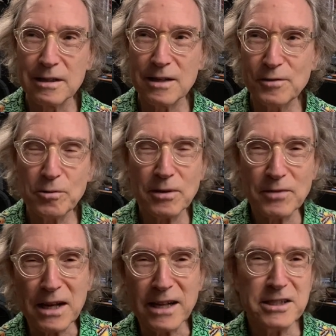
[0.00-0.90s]
if you have a
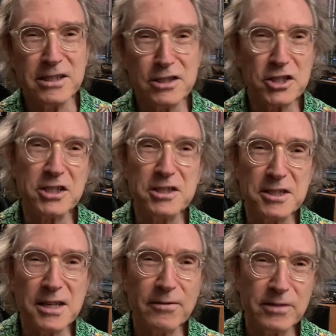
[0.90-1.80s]

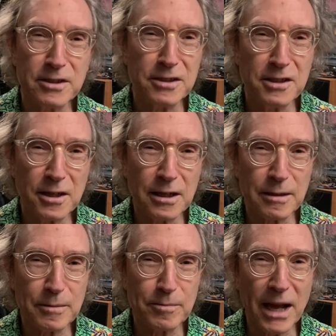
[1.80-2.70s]
1967
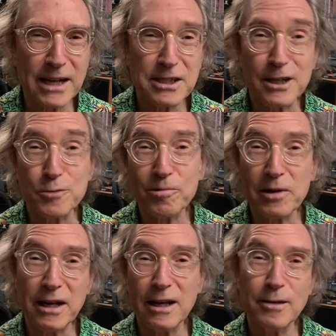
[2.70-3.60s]
Macintosh
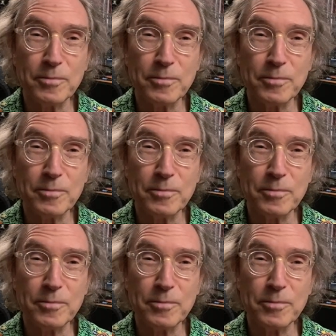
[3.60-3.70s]
preamp